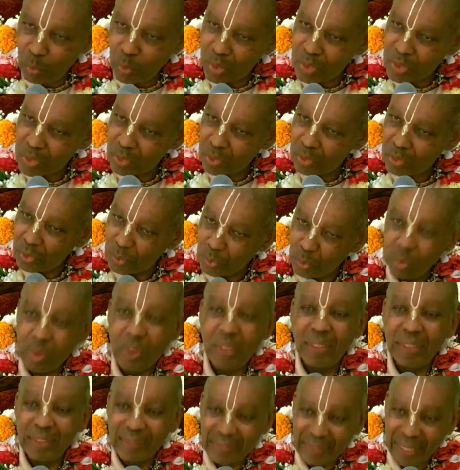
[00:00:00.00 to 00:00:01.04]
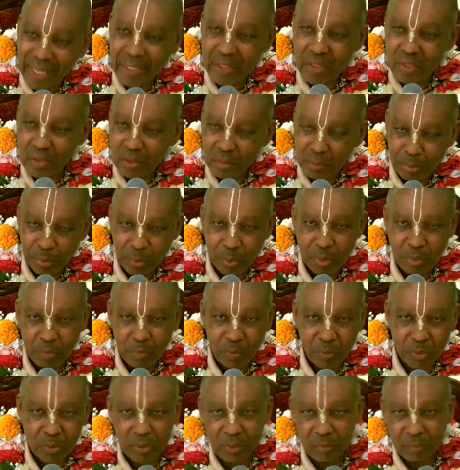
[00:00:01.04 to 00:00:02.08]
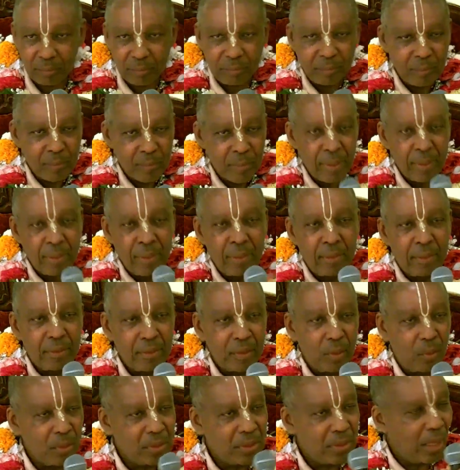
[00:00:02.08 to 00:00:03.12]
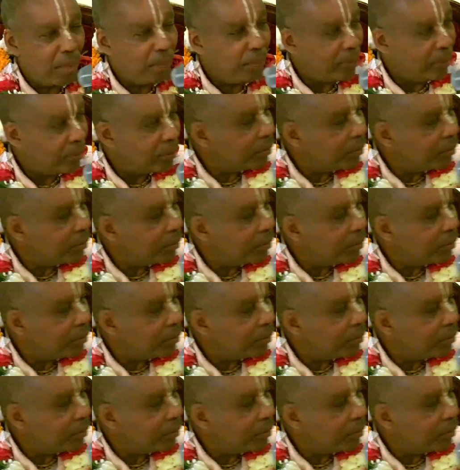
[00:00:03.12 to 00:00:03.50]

wants you to do. That's pure devotion. So we'll stop here.